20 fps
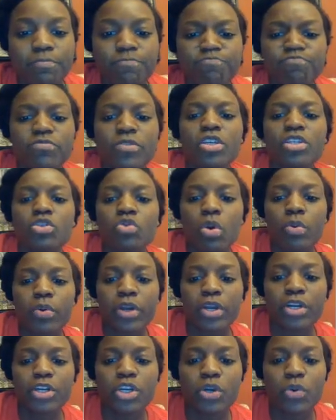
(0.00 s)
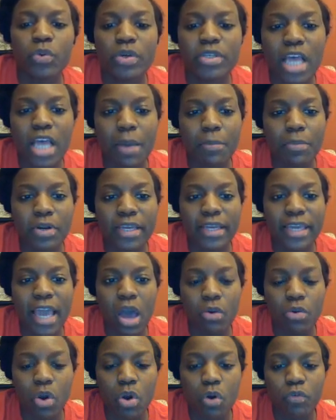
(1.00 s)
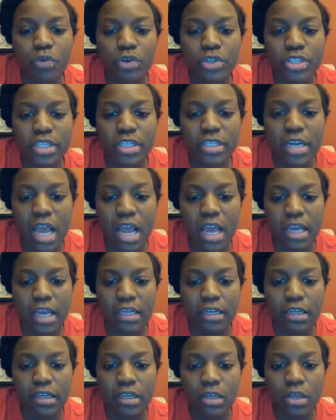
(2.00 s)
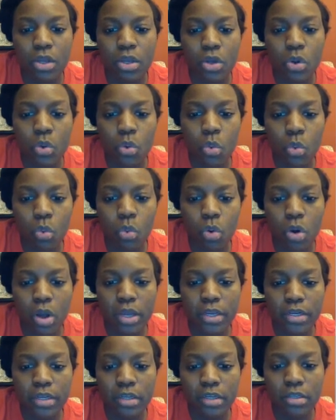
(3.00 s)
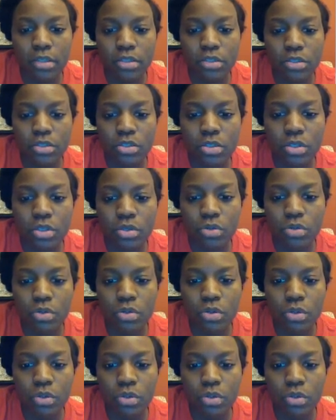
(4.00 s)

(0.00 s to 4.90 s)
So what we're going to do is I'm going to count over to 9. 1, 2,